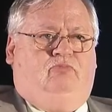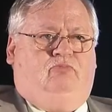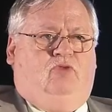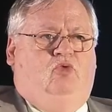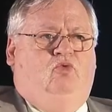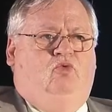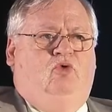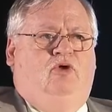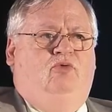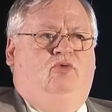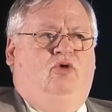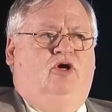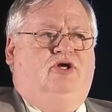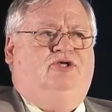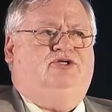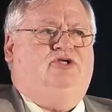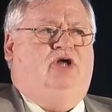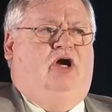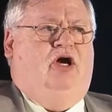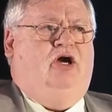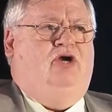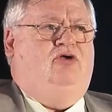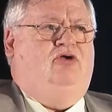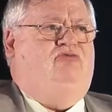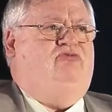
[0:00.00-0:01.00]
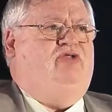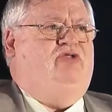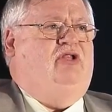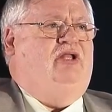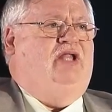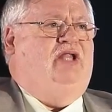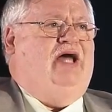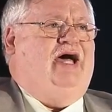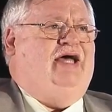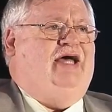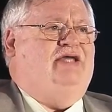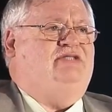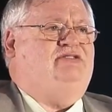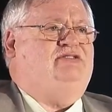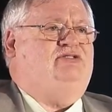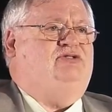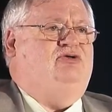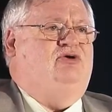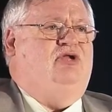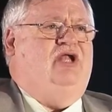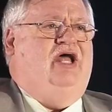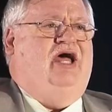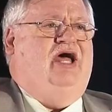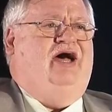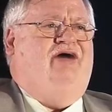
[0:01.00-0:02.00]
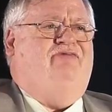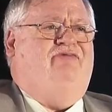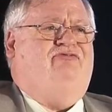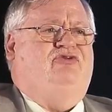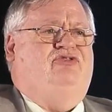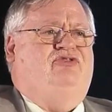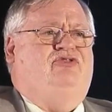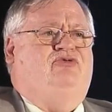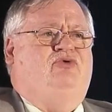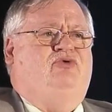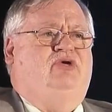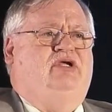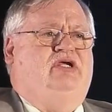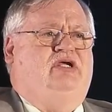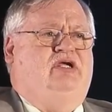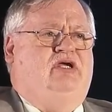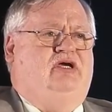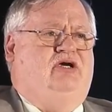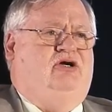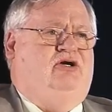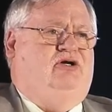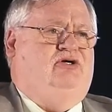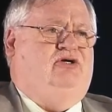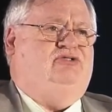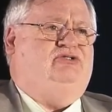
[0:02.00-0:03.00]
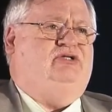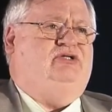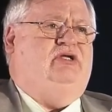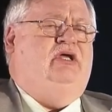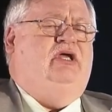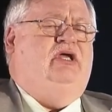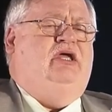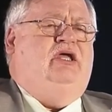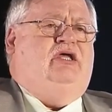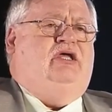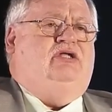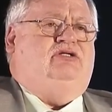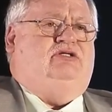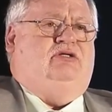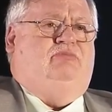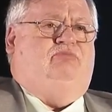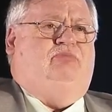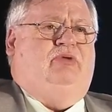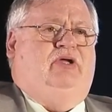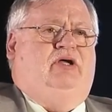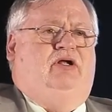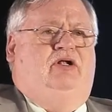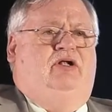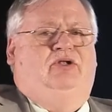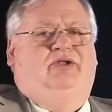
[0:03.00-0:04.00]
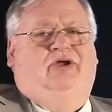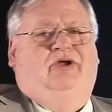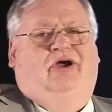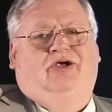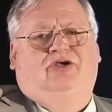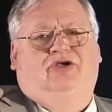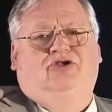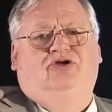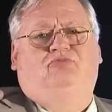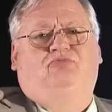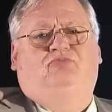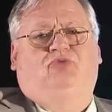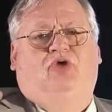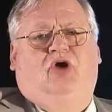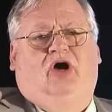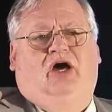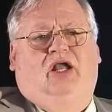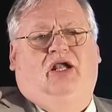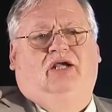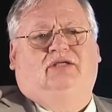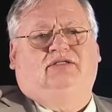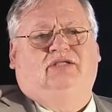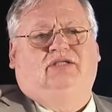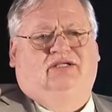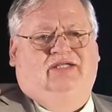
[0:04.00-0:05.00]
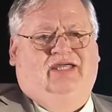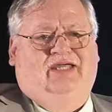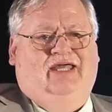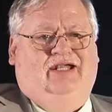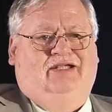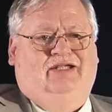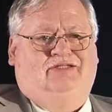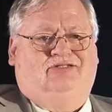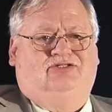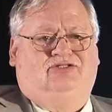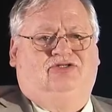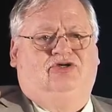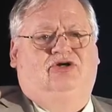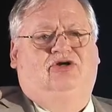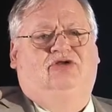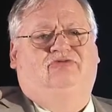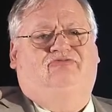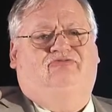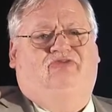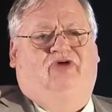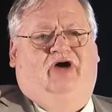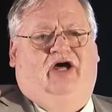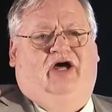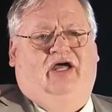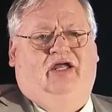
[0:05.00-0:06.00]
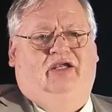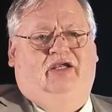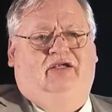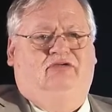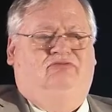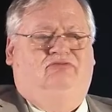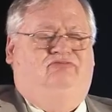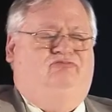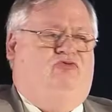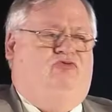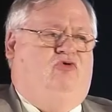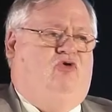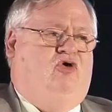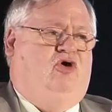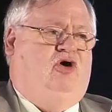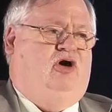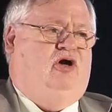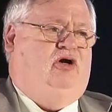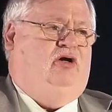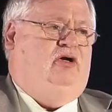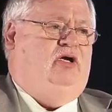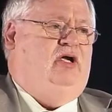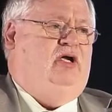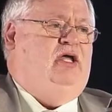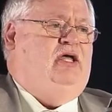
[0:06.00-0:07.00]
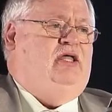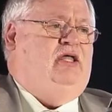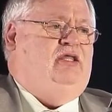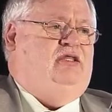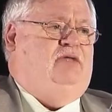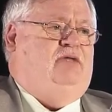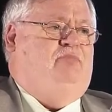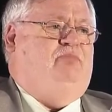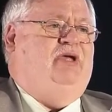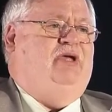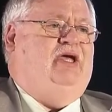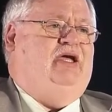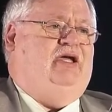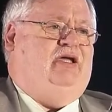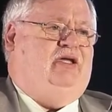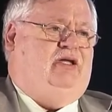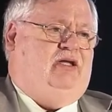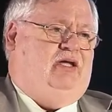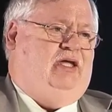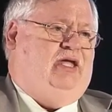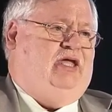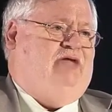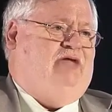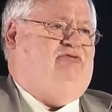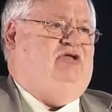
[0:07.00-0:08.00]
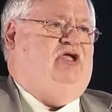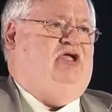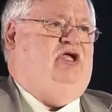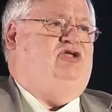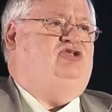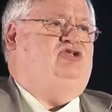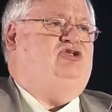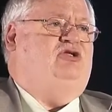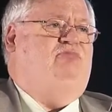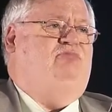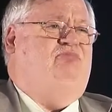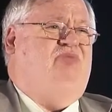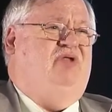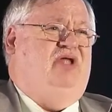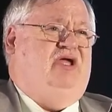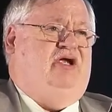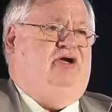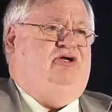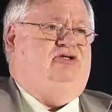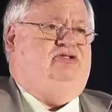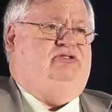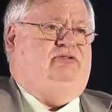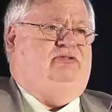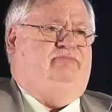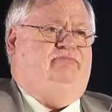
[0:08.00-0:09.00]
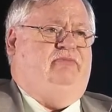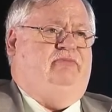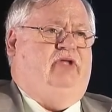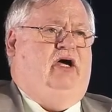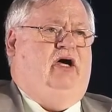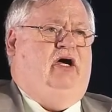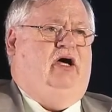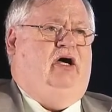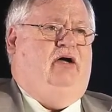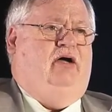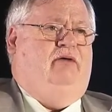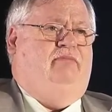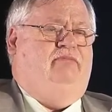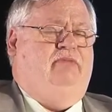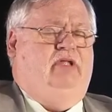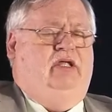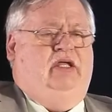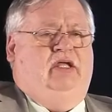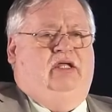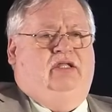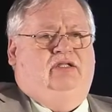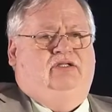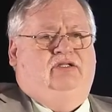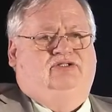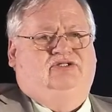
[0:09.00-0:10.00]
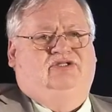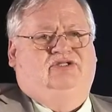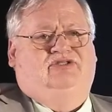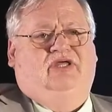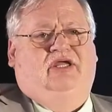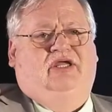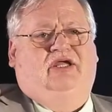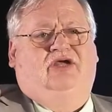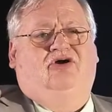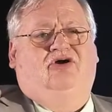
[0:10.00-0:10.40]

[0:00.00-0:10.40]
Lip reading: we worked hard over the last 2.5 or 3 years to build our new product and get it certified for the big aviation players. There's a thing